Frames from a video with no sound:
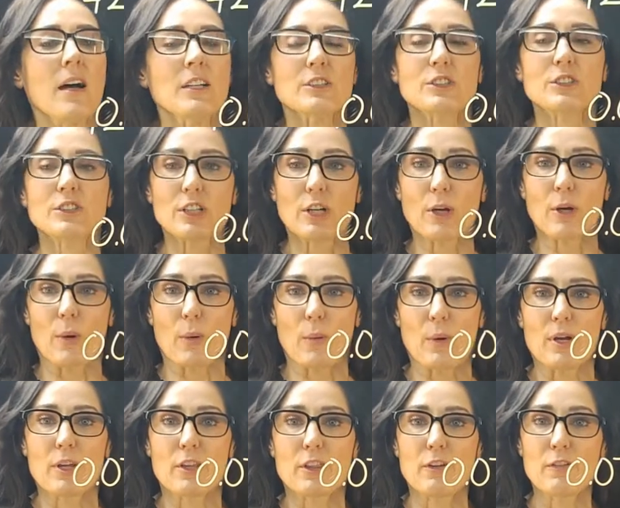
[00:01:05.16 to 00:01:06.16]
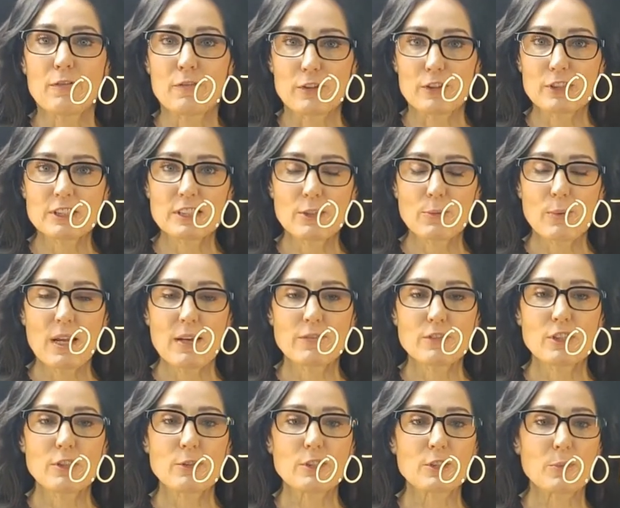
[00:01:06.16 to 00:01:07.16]
So the first thing we have
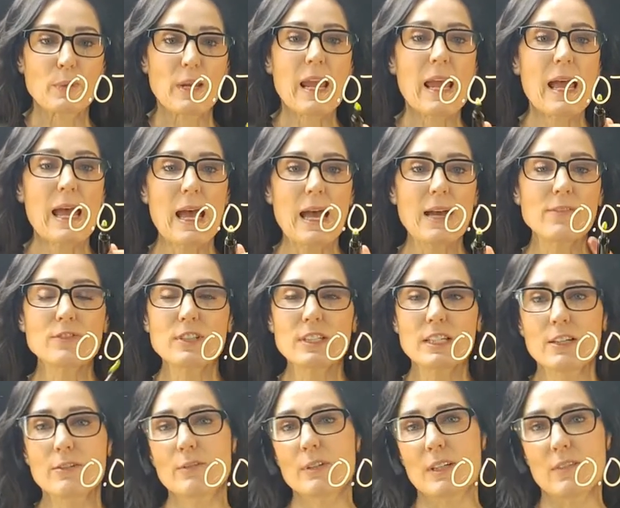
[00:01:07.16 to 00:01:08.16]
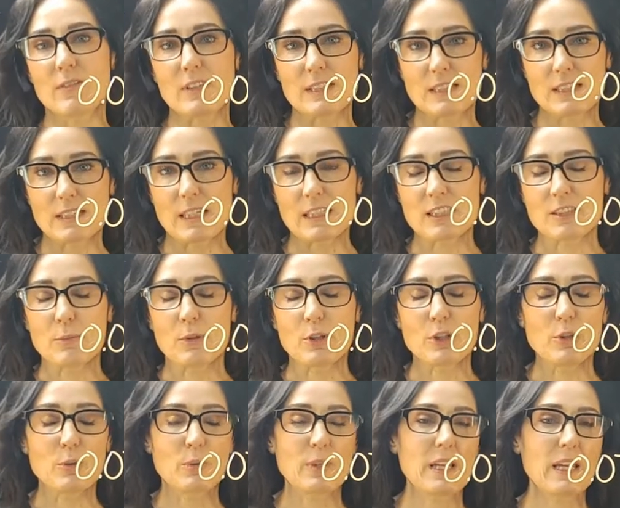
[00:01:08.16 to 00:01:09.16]
to do is we have to get rid of this decimal.
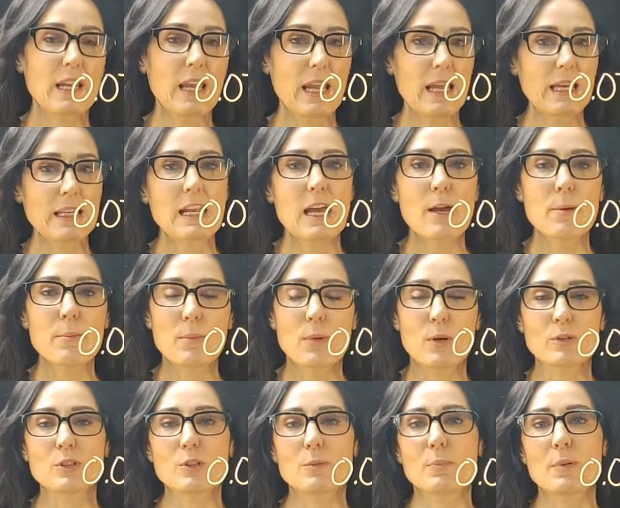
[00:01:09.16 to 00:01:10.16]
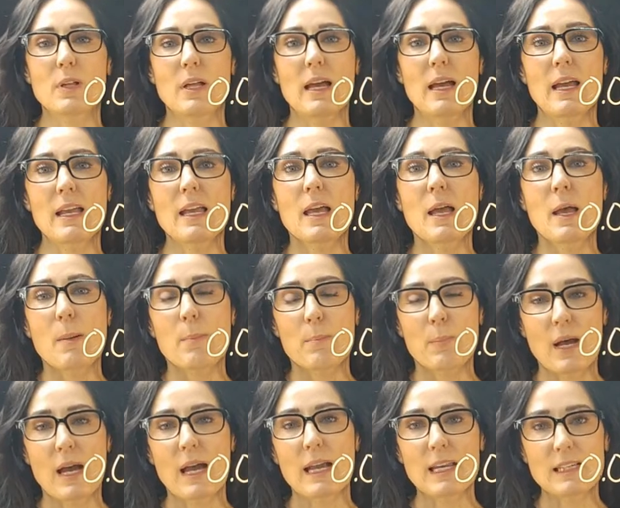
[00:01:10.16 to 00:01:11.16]
You cannot multiply
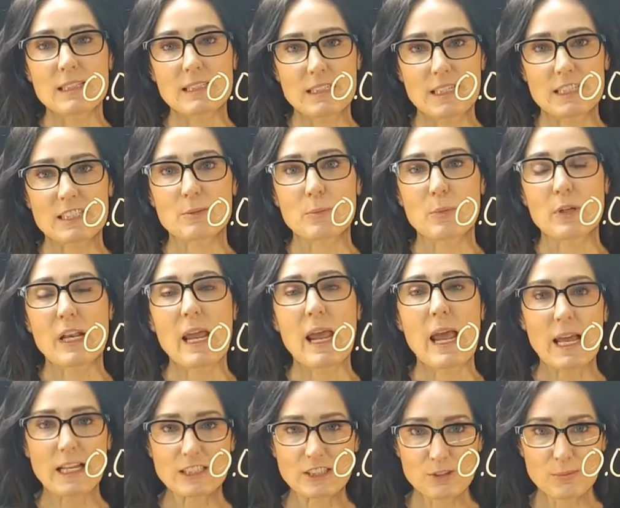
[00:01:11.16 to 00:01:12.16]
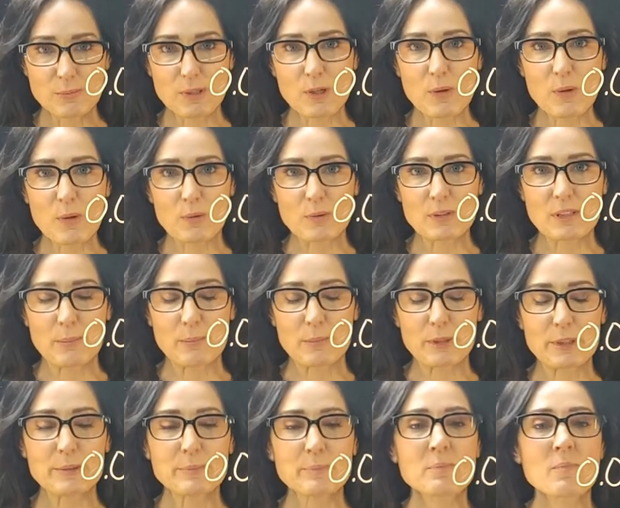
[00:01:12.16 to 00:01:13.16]
by a decimal. It has to be a whole
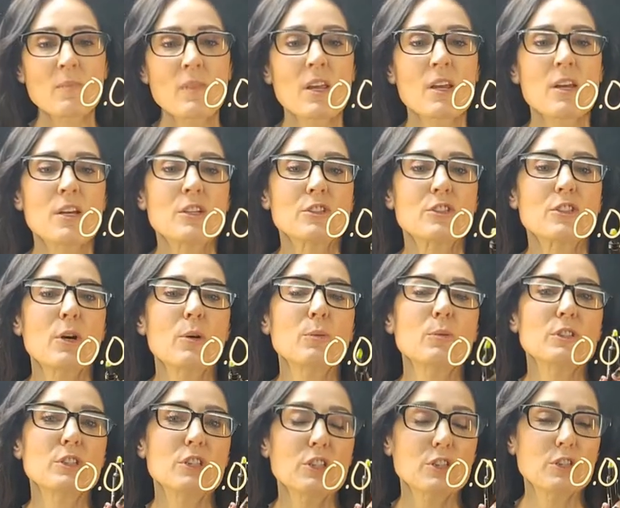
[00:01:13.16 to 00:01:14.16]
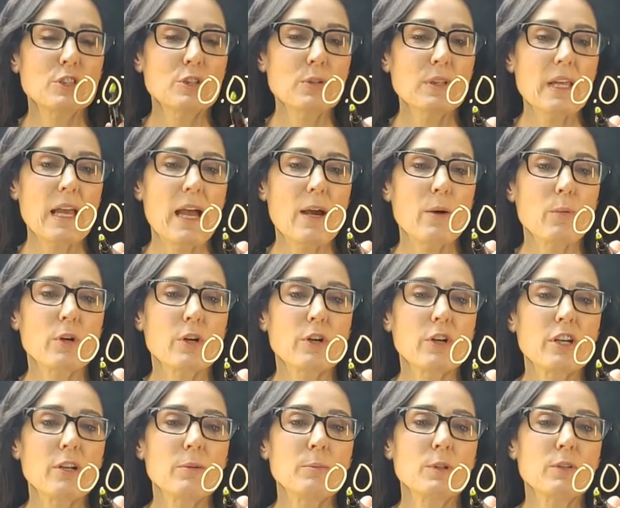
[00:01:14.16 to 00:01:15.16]
number. So to do that, we're
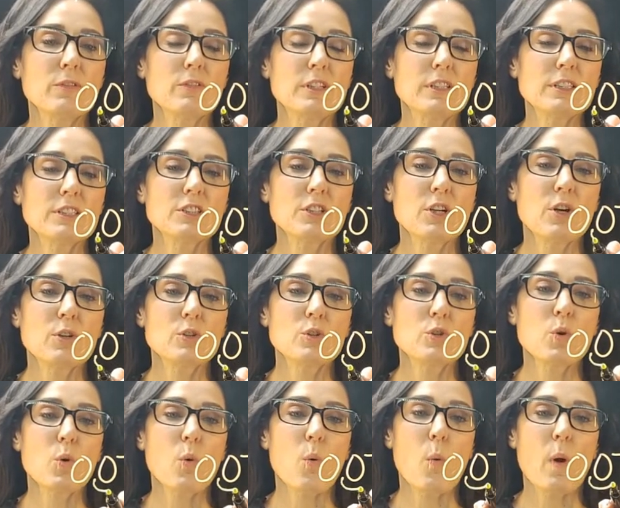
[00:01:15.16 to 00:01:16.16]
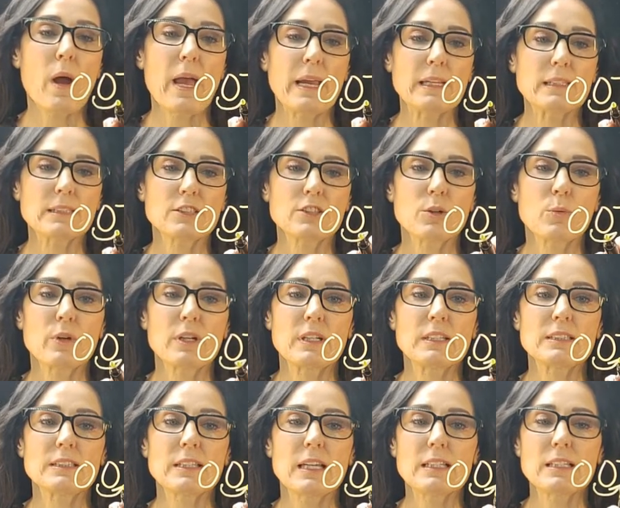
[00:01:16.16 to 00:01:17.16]
going to move this twice. So we're going
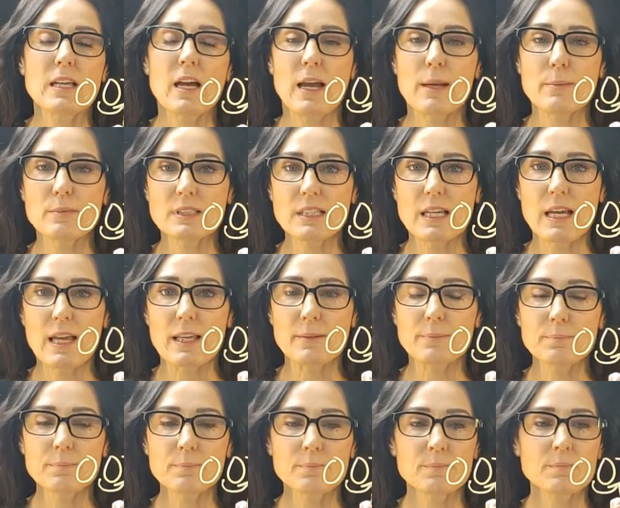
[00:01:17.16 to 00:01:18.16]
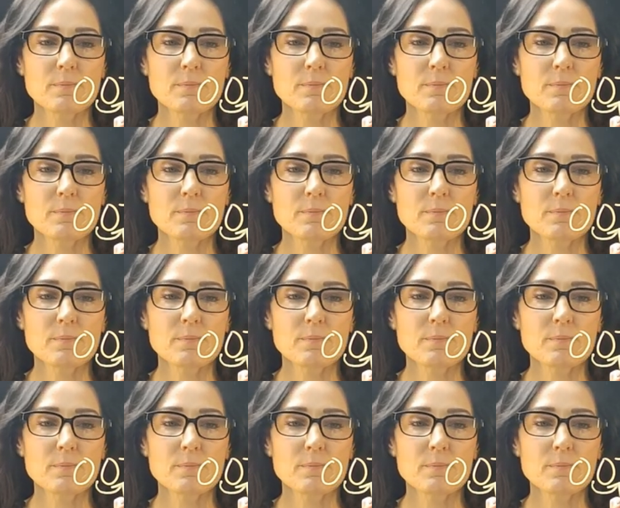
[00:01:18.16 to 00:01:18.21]
to say times 10